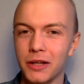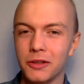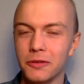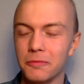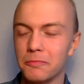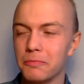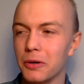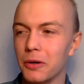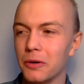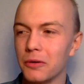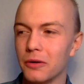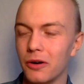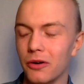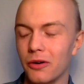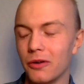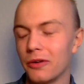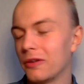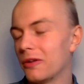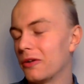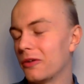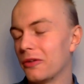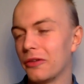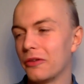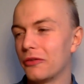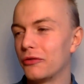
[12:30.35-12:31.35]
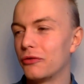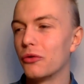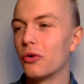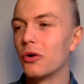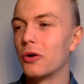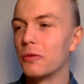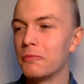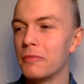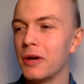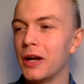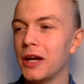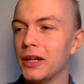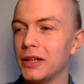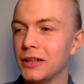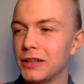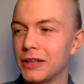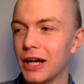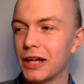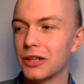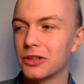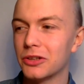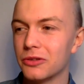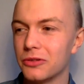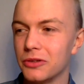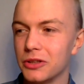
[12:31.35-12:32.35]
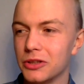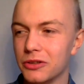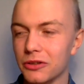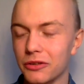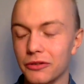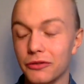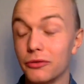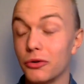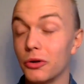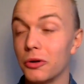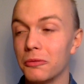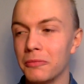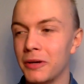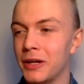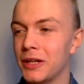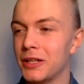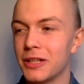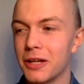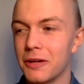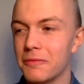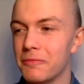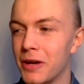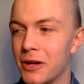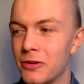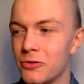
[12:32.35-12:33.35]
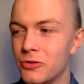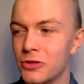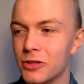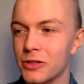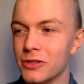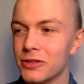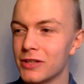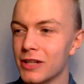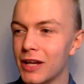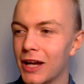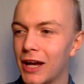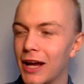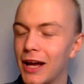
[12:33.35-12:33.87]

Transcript: component or the four main categories or the four main dimensions,